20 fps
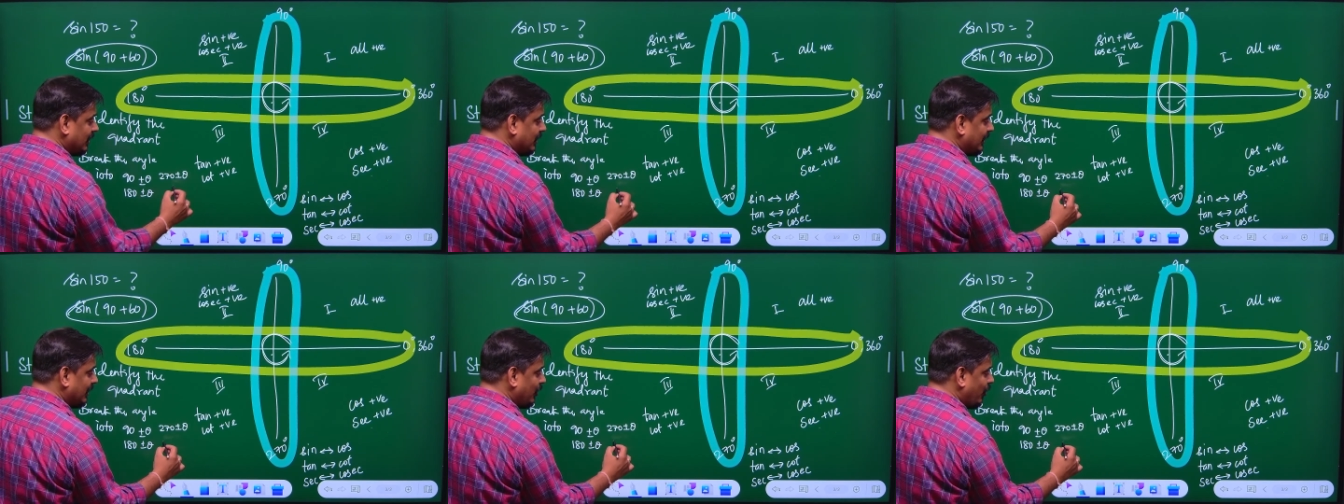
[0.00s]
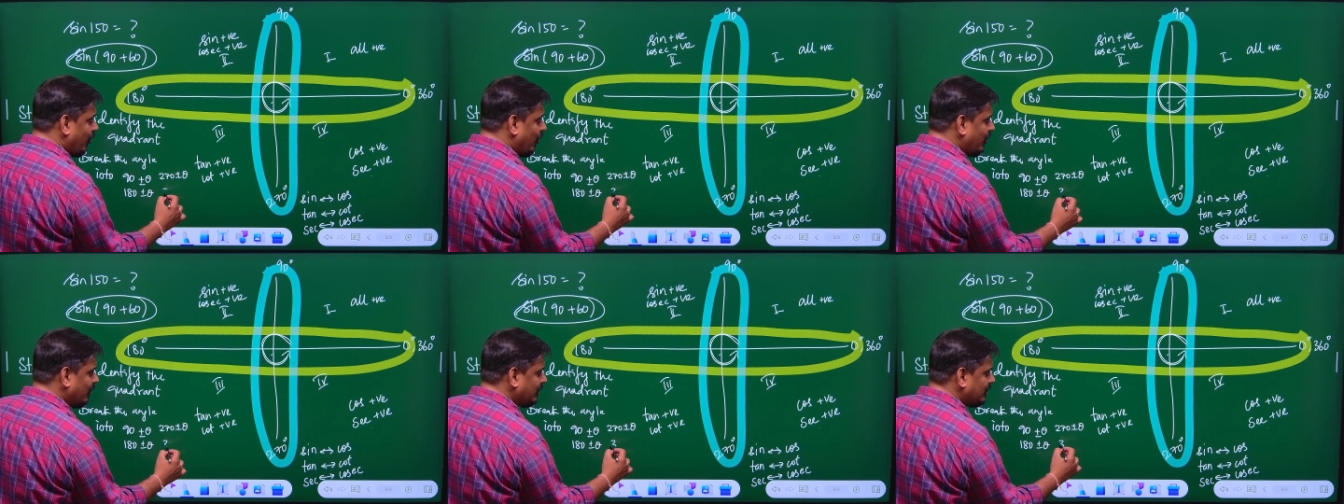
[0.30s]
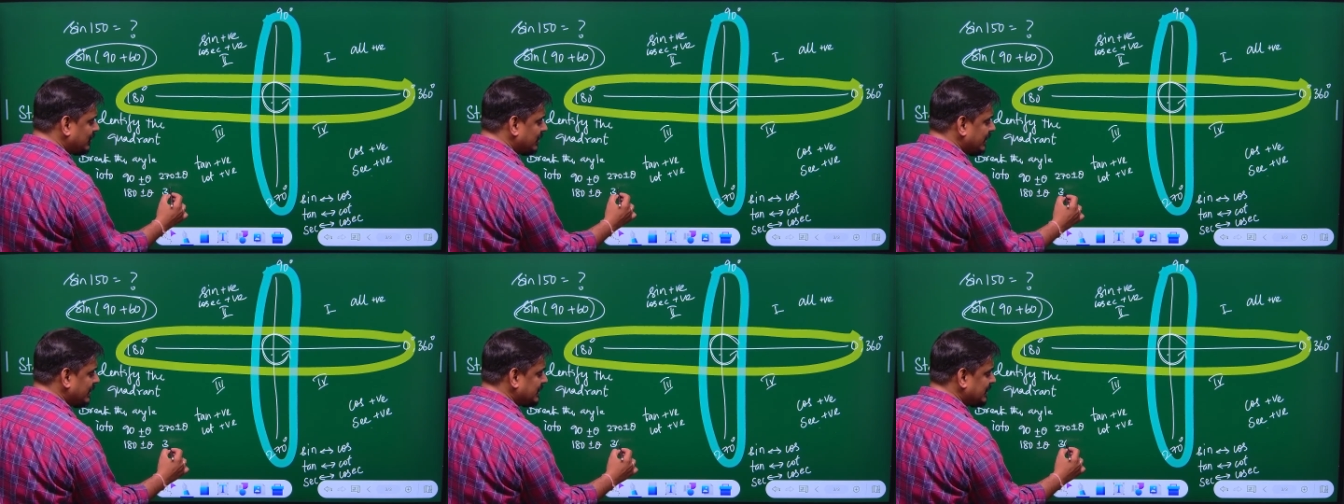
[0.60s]
or
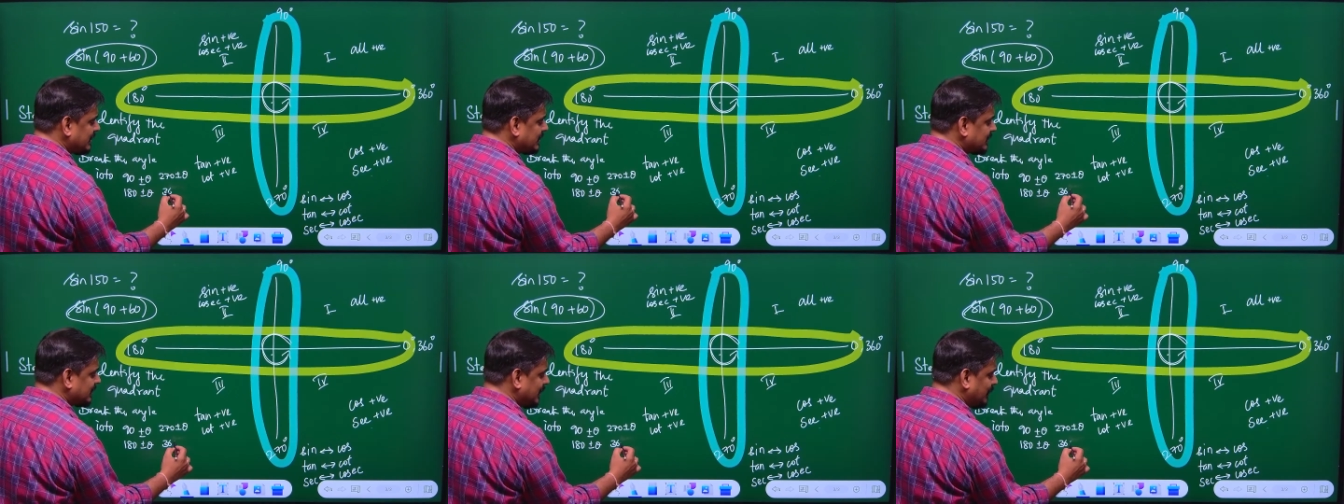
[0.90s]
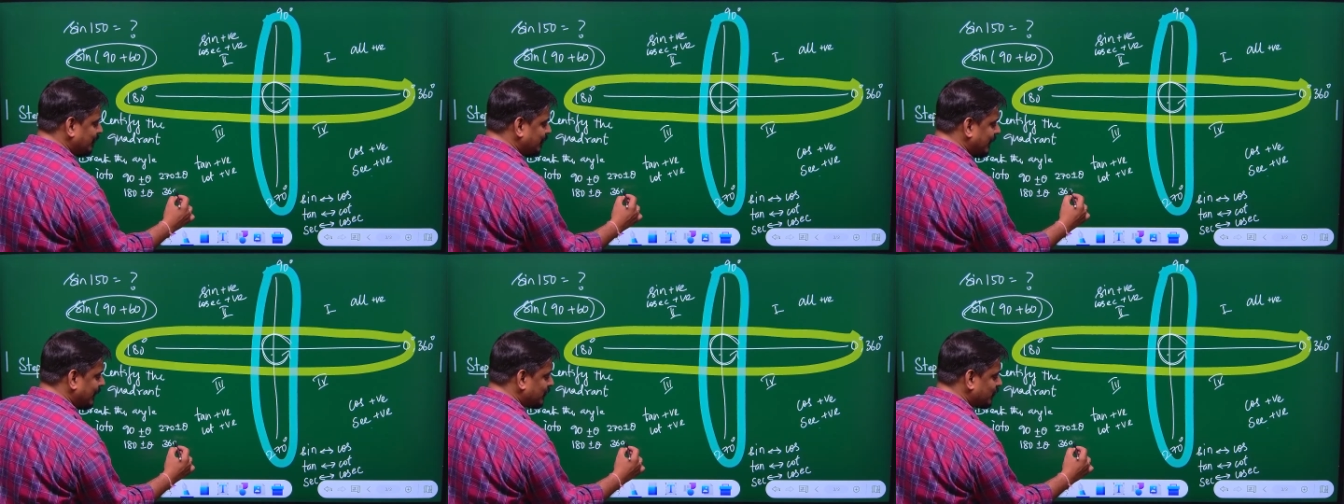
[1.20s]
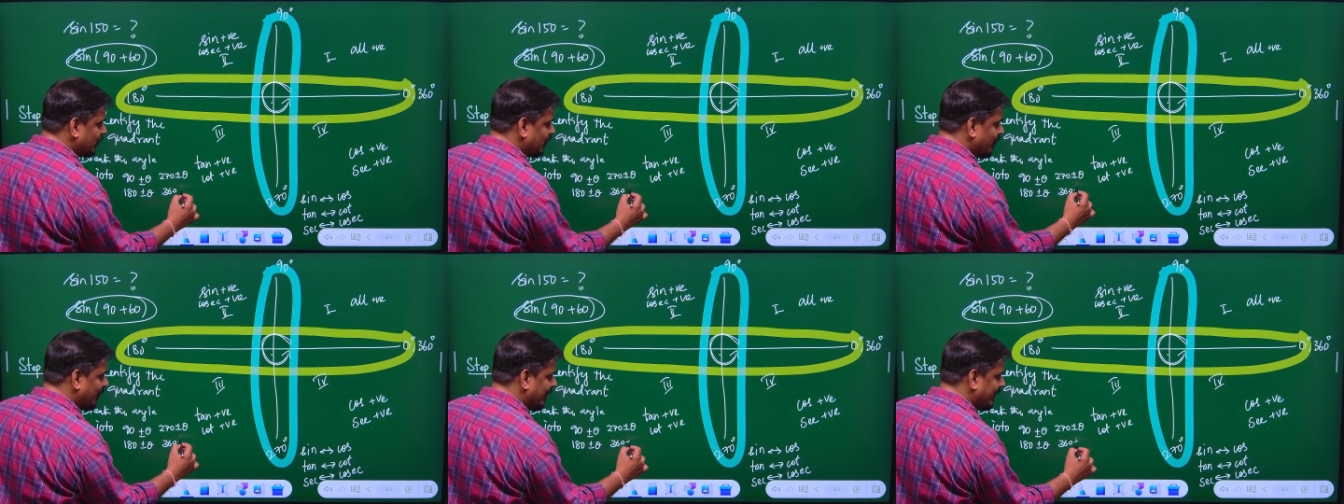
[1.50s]
360 plus or
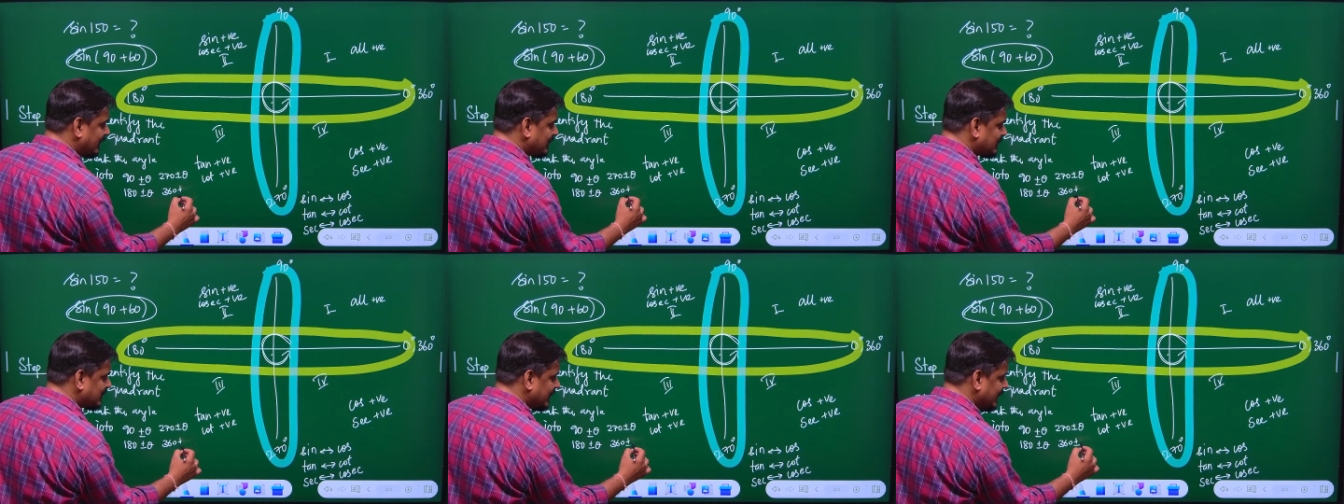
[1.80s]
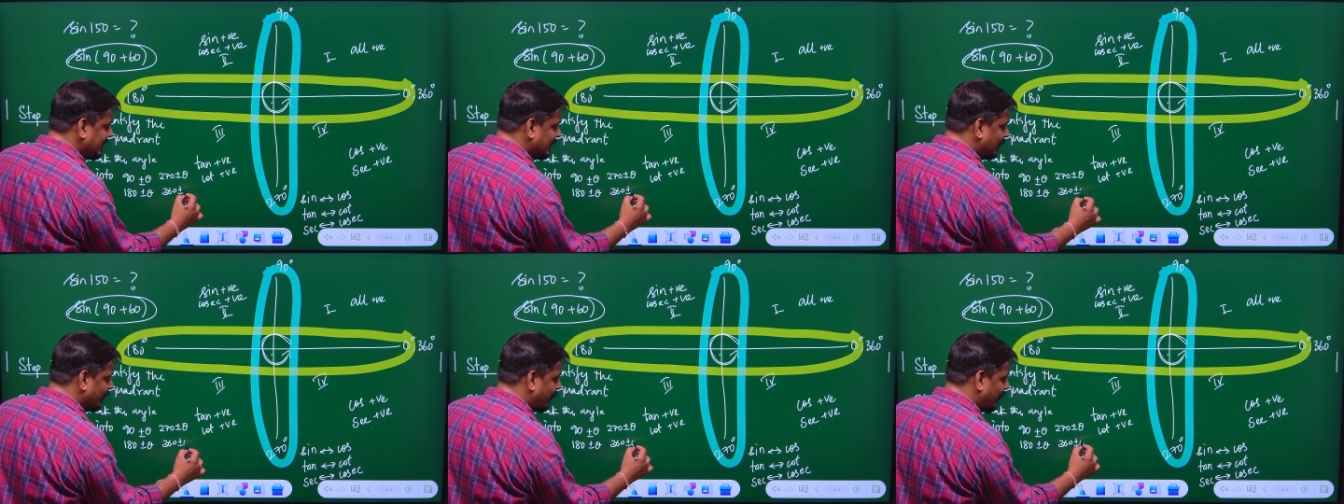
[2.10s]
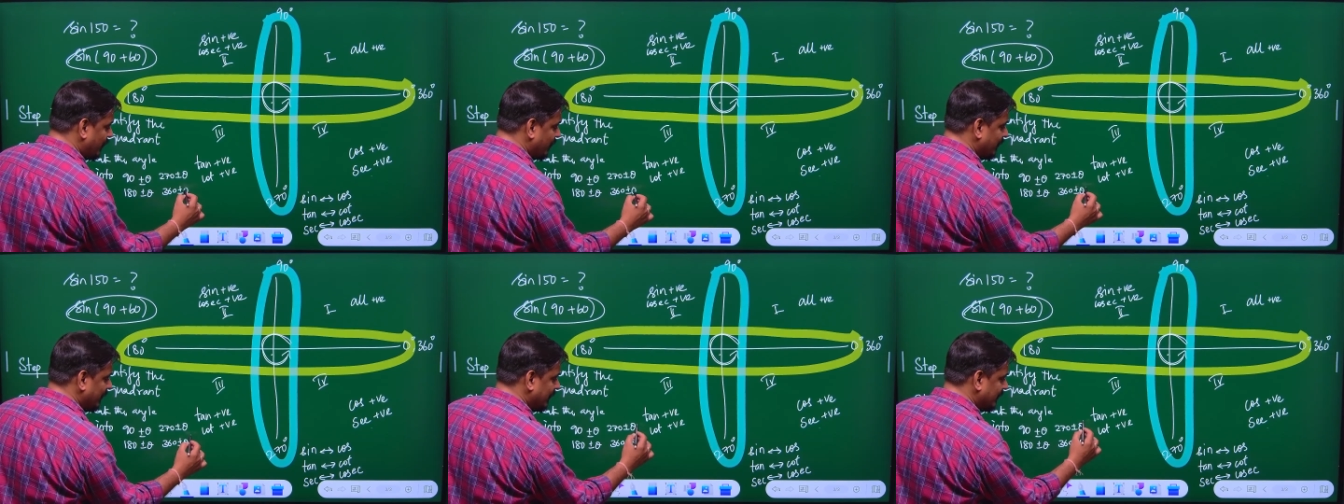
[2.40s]
minus theta
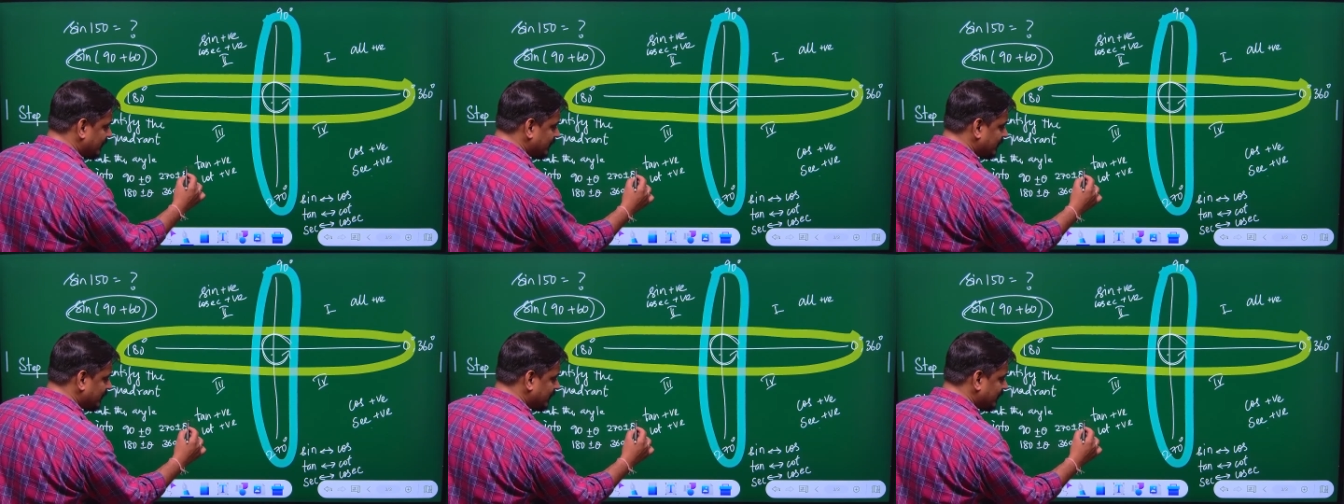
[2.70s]
format.